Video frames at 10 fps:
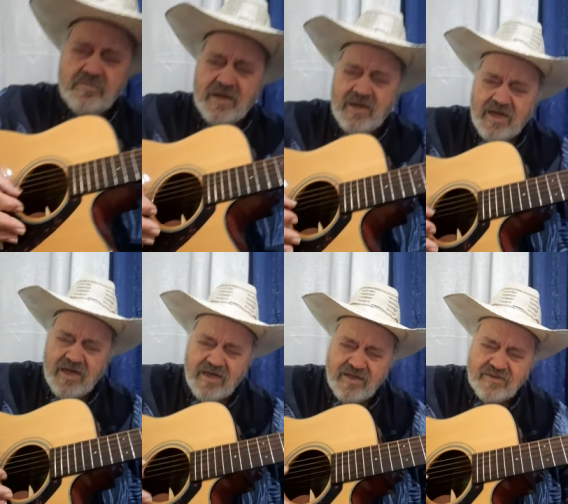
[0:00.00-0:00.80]
my
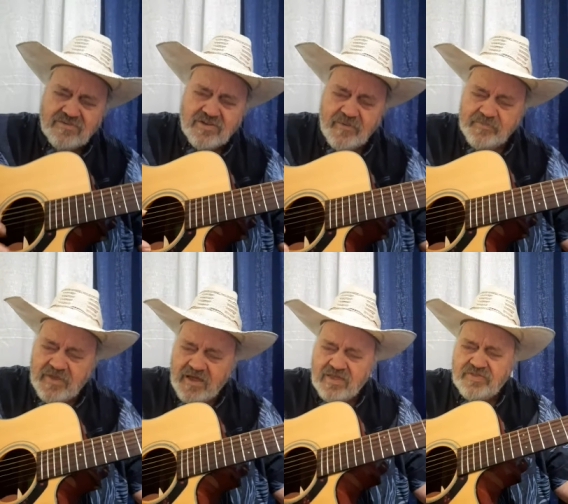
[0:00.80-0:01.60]
eyes,
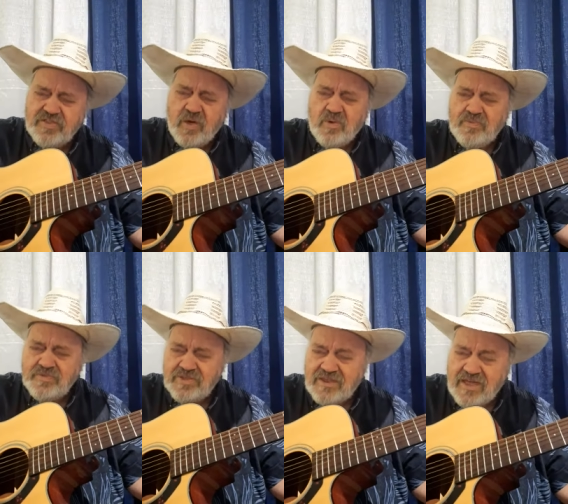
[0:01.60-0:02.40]
I thought
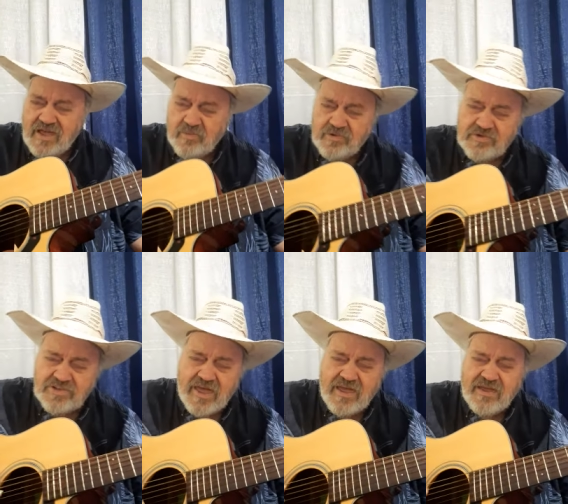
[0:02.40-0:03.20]
that I was
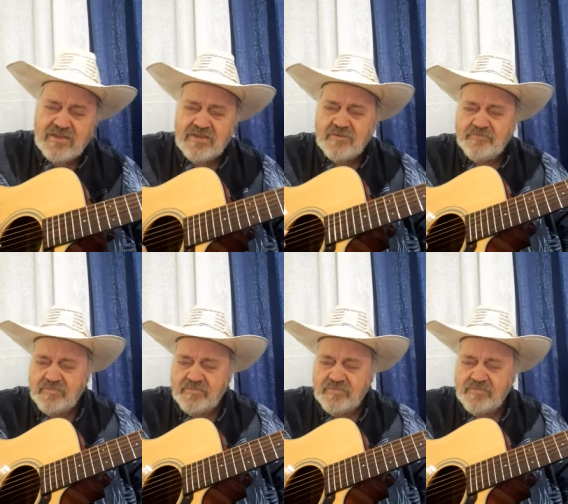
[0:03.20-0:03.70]
dying.